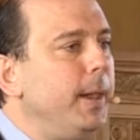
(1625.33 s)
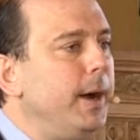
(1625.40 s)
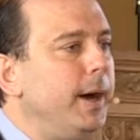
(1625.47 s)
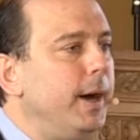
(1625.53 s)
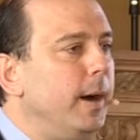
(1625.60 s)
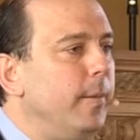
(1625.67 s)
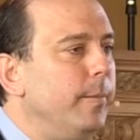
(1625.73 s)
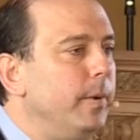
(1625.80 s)

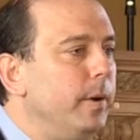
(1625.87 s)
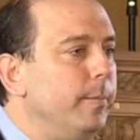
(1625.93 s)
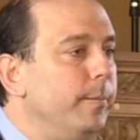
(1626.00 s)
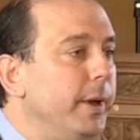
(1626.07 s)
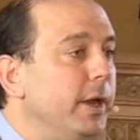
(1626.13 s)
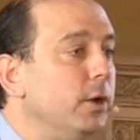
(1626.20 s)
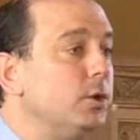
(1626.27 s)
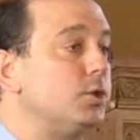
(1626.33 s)
um,
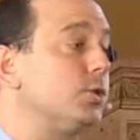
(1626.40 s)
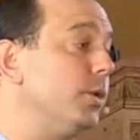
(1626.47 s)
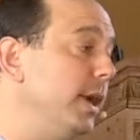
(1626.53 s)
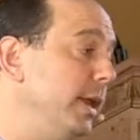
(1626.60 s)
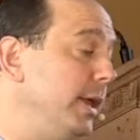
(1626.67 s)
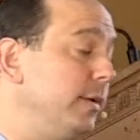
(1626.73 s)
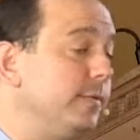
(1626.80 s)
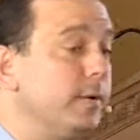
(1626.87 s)
better
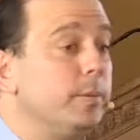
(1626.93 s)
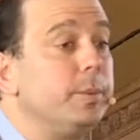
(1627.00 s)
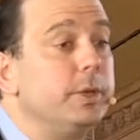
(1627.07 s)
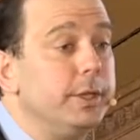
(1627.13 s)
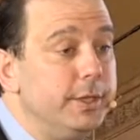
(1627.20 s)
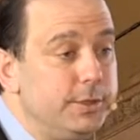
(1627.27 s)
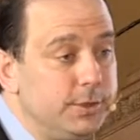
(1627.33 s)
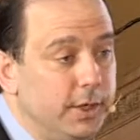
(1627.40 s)
training for
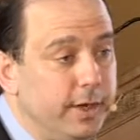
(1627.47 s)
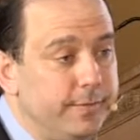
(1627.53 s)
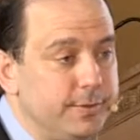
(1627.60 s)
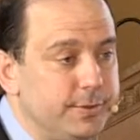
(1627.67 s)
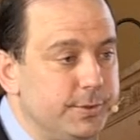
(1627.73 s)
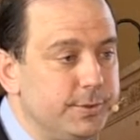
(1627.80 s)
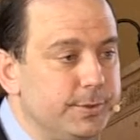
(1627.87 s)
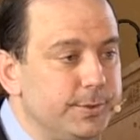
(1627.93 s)
police
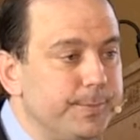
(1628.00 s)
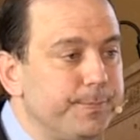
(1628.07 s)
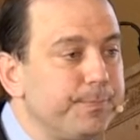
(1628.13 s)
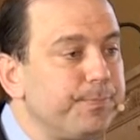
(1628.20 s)
officers.